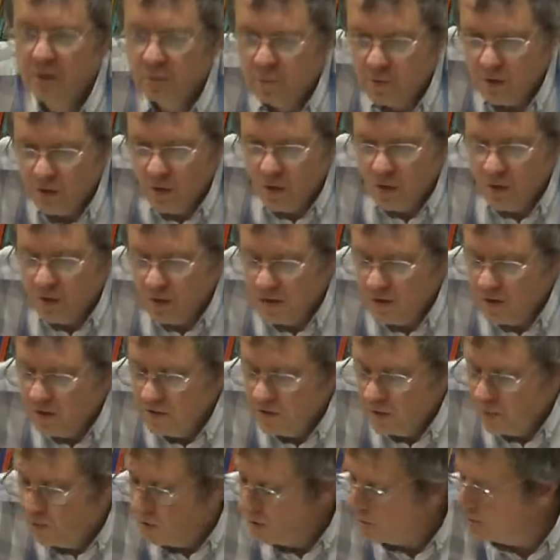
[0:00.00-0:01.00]

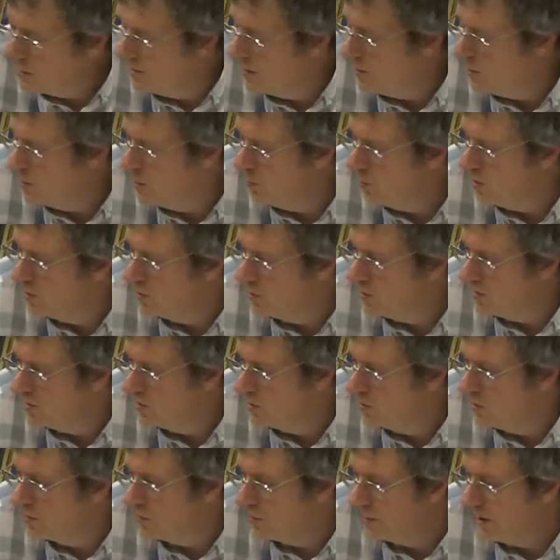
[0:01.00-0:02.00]
priorities on what people want me to
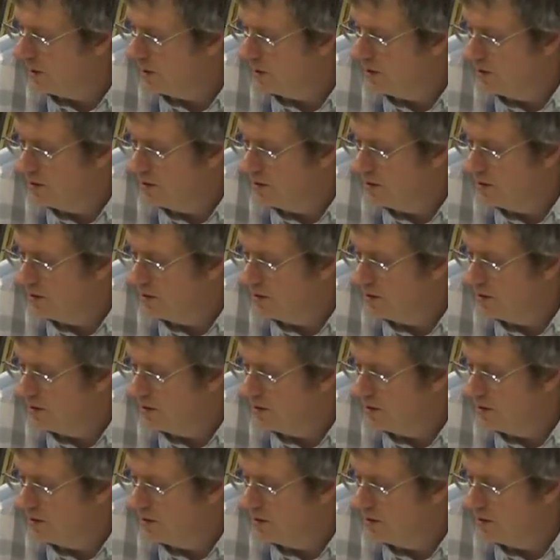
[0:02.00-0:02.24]
talk about?